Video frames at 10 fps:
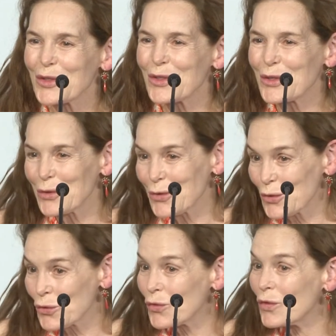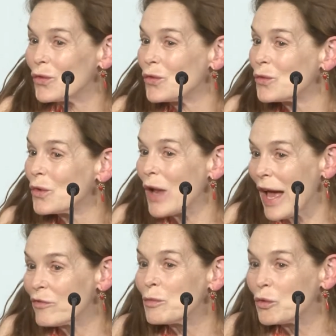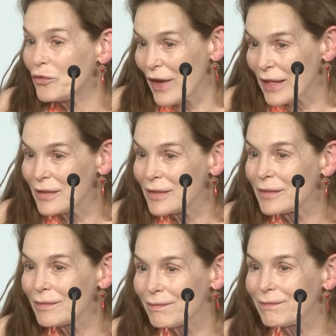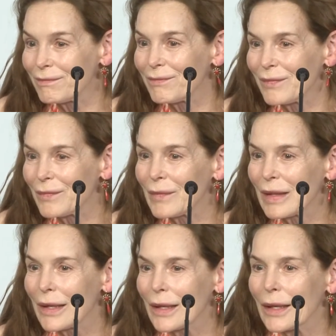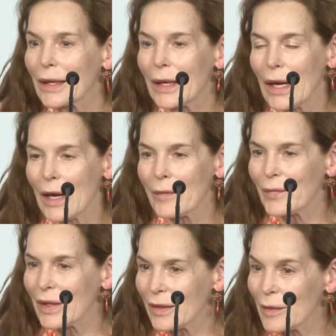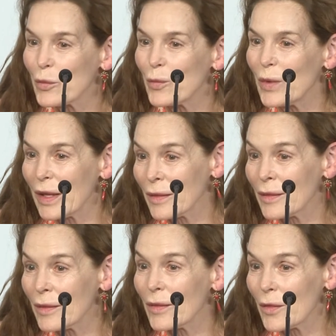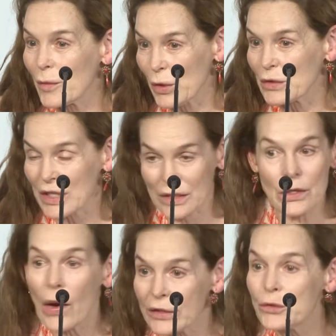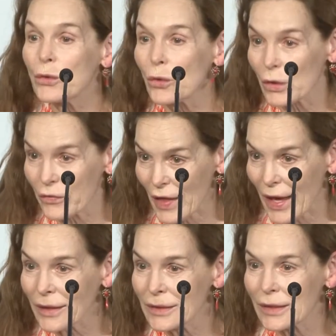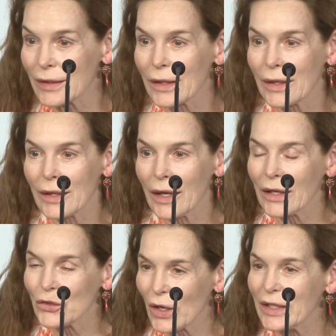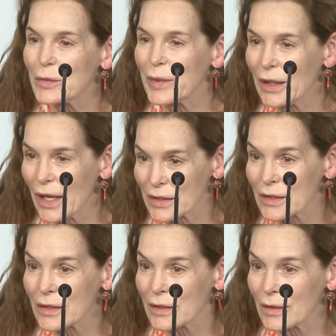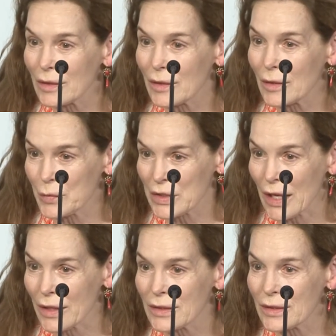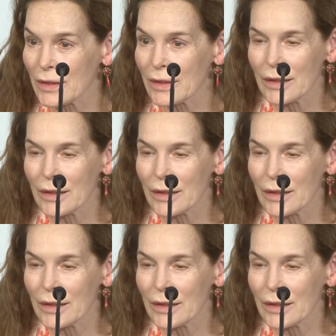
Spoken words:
to have more faith in the process. So I do all of that. I try to be less obsessed.